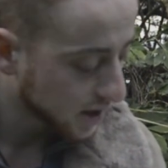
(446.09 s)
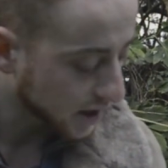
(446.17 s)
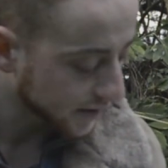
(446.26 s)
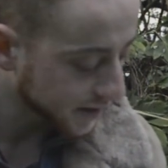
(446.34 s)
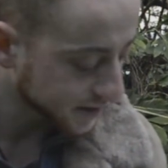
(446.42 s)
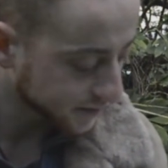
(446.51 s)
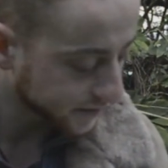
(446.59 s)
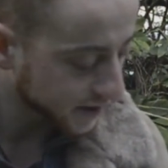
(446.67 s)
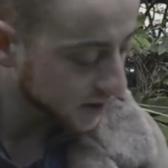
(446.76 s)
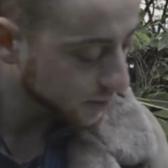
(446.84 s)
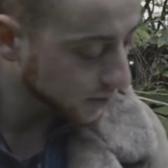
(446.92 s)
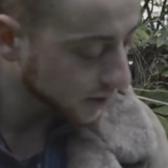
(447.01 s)
and then
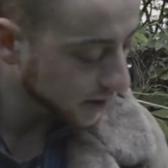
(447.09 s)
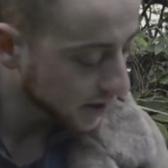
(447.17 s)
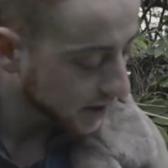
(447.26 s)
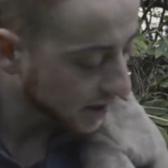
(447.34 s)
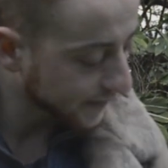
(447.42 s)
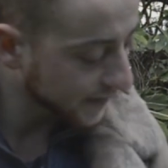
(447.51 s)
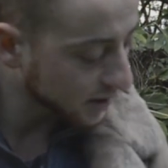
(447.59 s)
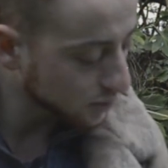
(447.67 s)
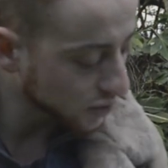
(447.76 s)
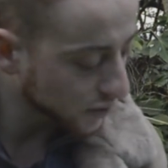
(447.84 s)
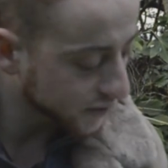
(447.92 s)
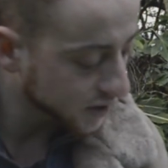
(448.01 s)
Facebook, and then
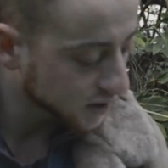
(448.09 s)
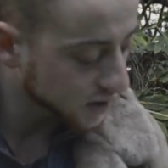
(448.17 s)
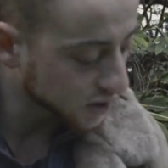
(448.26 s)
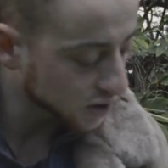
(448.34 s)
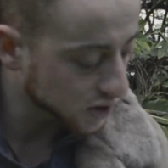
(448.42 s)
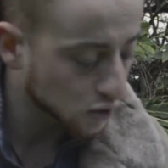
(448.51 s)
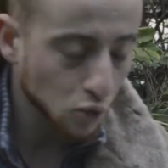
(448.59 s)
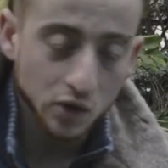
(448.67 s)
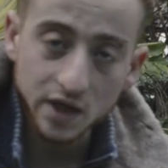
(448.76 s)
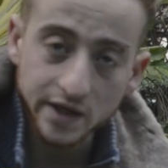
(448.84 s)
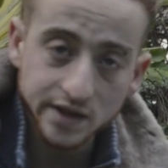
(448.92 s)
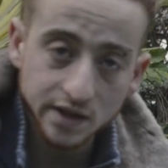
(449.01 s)
moved to just
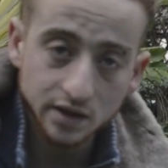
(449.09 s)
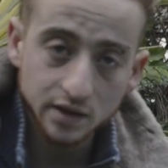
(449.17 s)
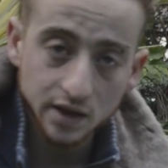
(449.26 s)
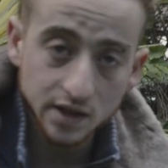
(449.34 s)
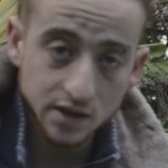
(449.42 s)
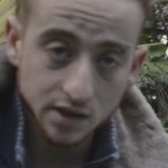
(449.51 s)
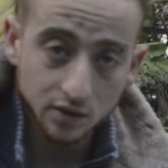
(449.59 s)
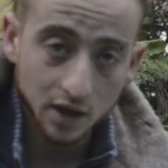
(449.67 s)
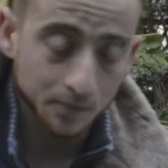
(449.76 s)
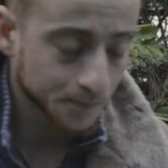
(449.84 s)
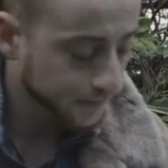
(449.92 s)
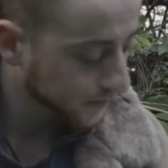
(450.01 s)
coordinating Instagram,